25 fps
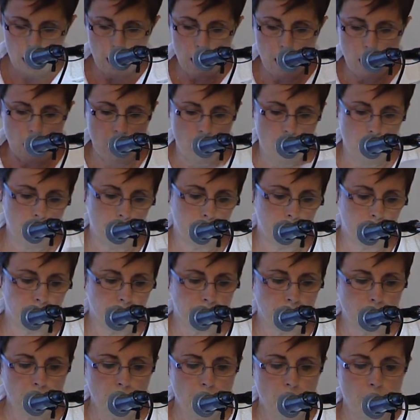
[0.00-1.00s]
Um,
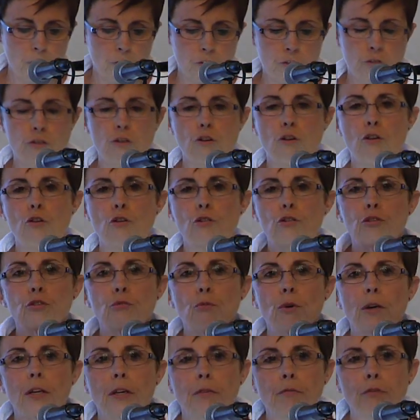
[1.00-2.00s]
so,
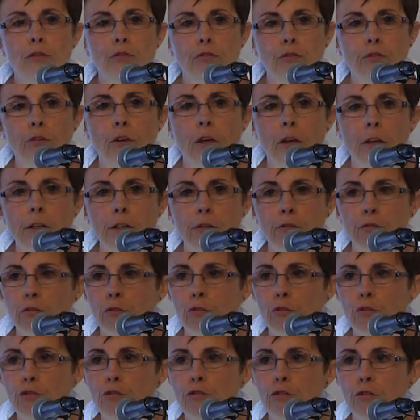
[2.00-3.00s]
do I have any
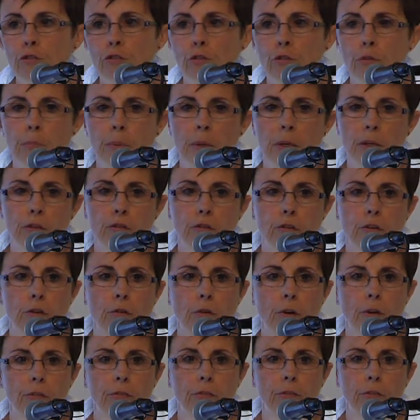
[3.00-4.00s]
solution to the pension
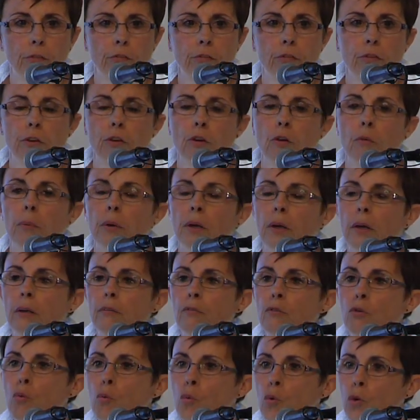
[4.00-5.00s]
crisis? No, but I
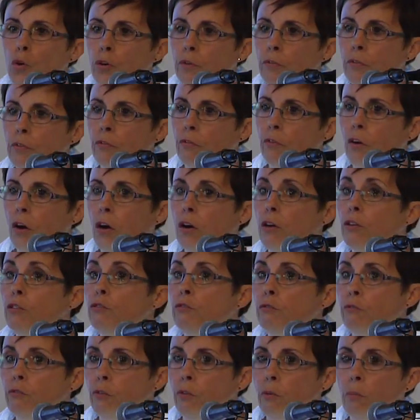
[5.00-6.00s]
have a word of
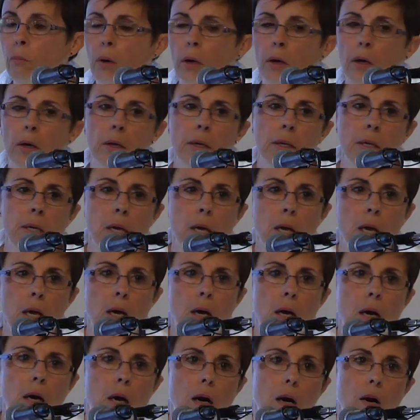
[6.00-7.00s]
advice for my
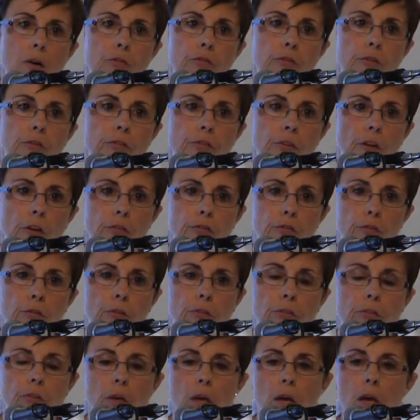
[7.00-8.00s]
uh,
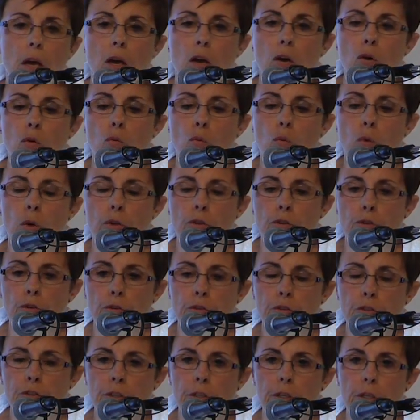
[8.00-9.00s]
successors. When you're
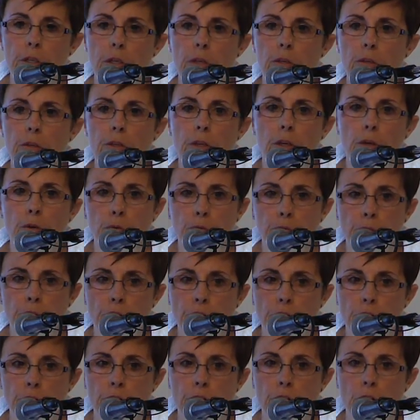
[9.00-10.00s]
sitting at a
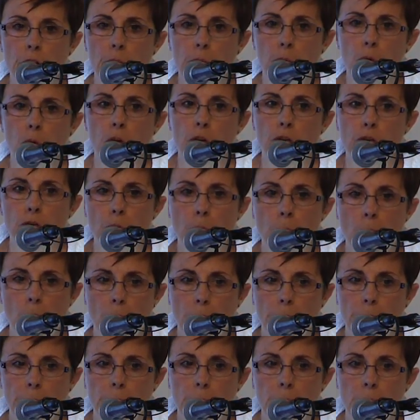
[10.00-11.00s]
negotiation table and you're
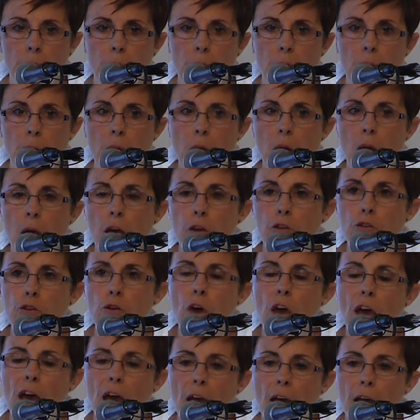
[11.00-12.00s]
bargaining,
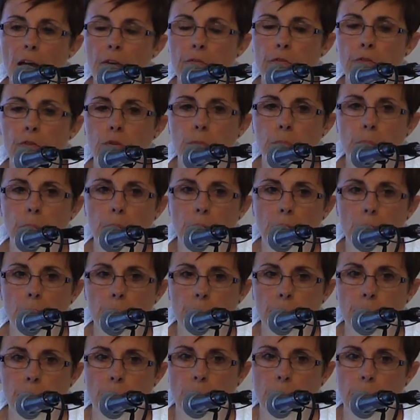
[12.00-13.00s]
you have to pay
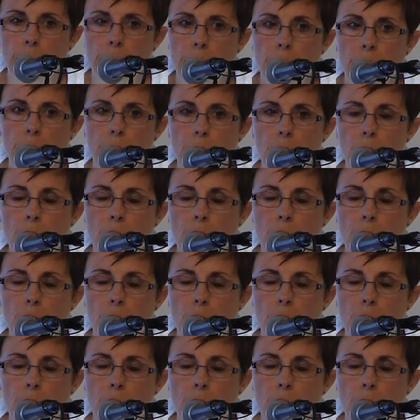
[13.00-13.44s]
up front